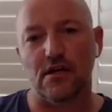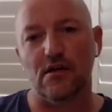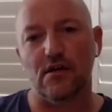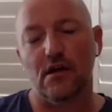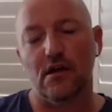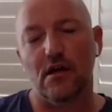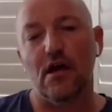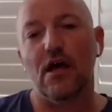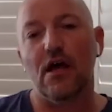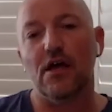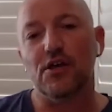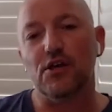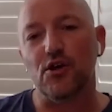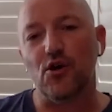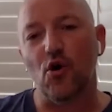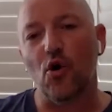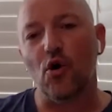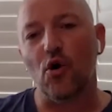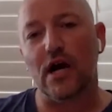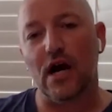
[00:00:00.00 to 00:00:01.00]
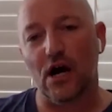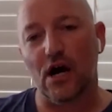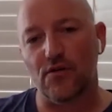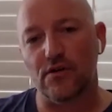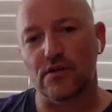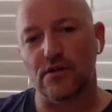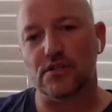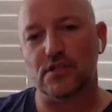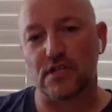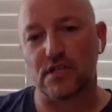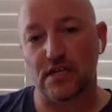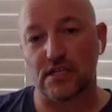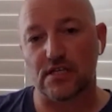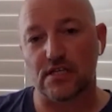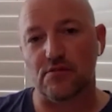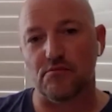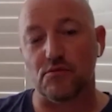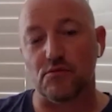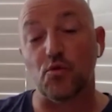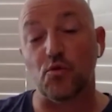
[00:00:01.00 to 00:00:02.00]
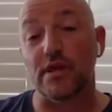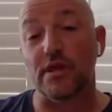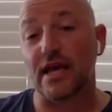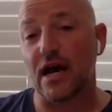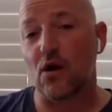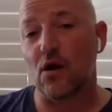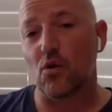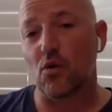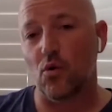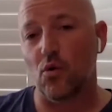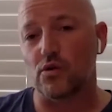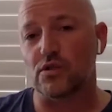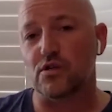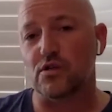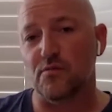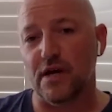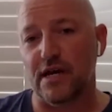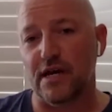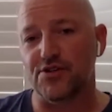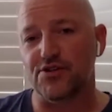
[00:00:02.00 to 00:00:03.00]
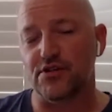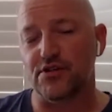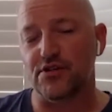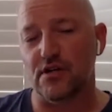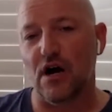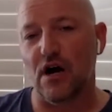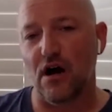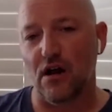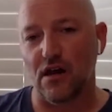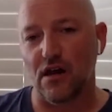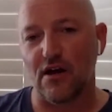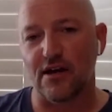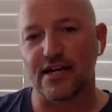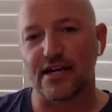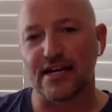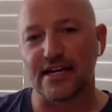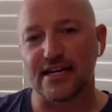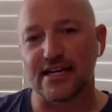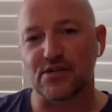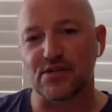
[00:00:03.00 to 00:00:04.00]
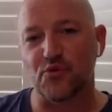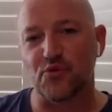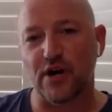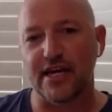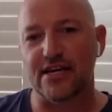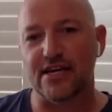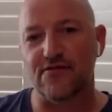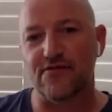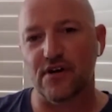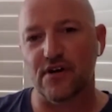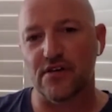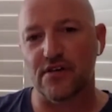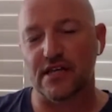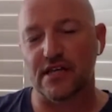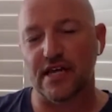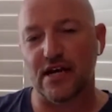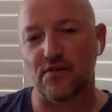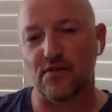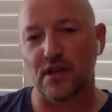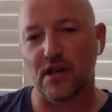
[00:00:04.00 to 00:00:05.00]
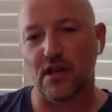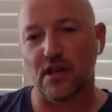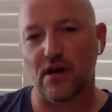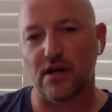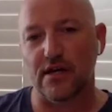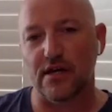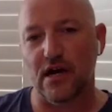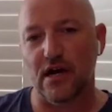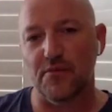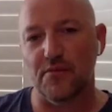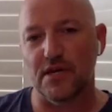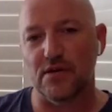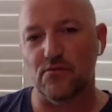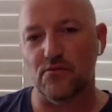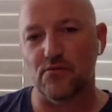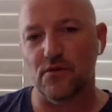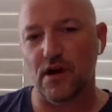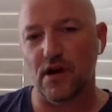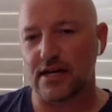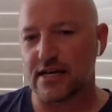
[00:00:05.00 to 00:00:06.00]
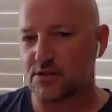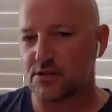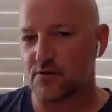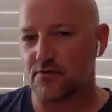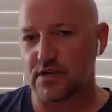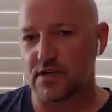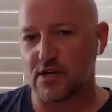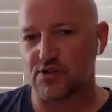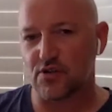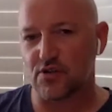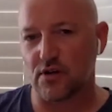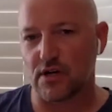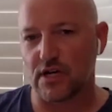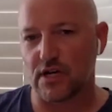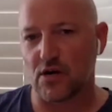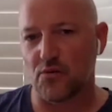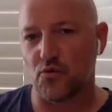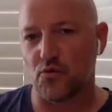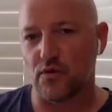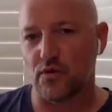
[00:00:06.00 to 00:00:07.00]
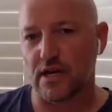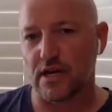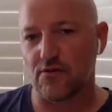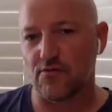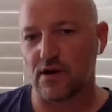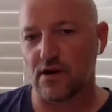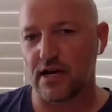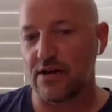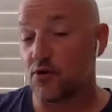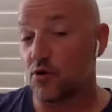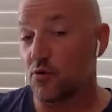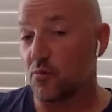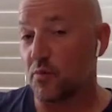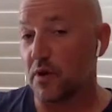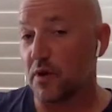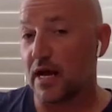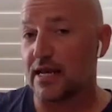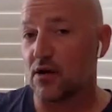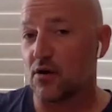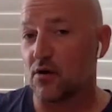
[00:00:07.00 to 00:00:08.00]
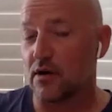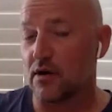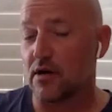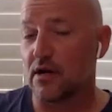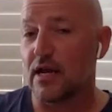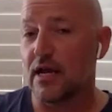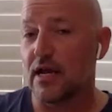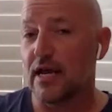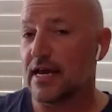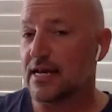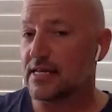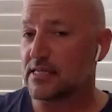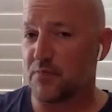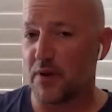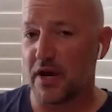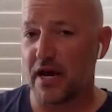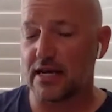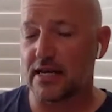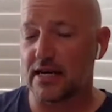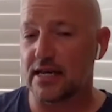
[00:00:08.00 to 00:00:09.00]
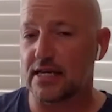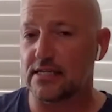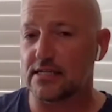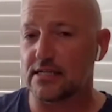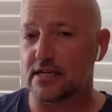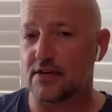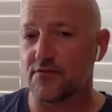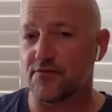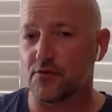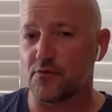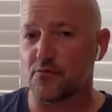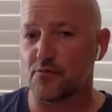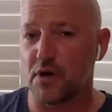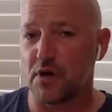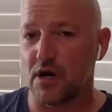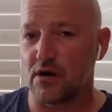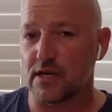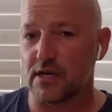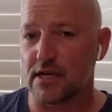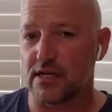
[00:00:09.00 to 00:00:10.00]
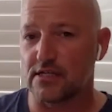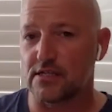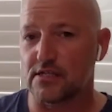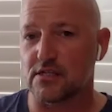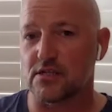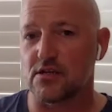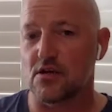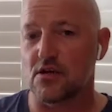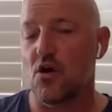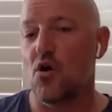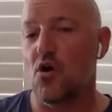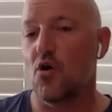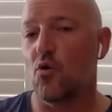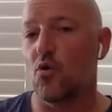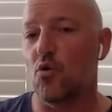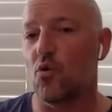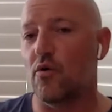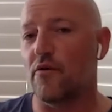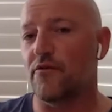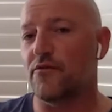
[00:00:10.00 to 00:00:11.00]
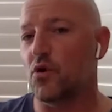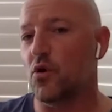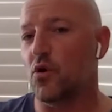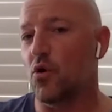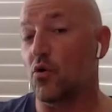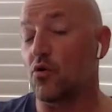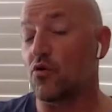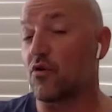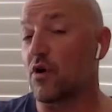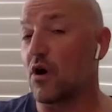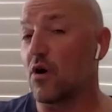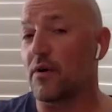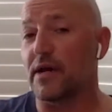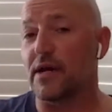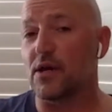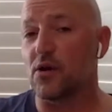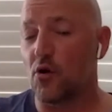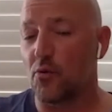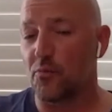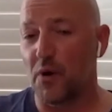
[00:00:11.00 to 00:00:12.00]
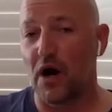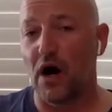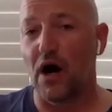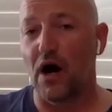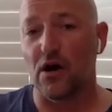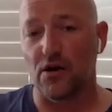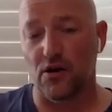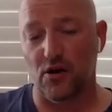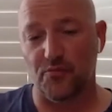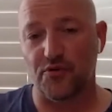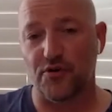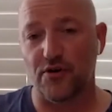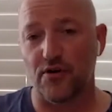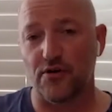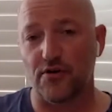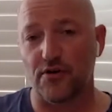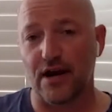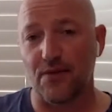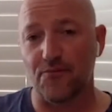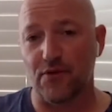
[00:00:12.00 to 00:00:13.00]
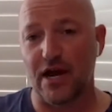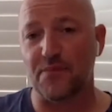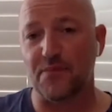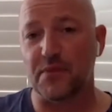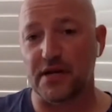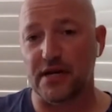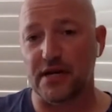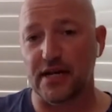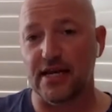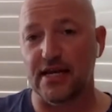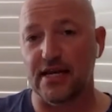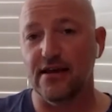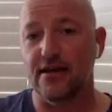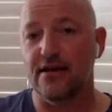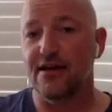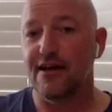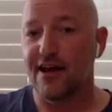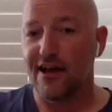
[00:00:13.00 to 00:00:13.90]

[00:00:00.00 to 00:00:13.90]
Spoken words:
that your current systems without automation are likely to break further down the line? I mean, I guess we've touched on a couple there, right? If you're planning on expanding into different markets, or if you're growing your partner program rapidly,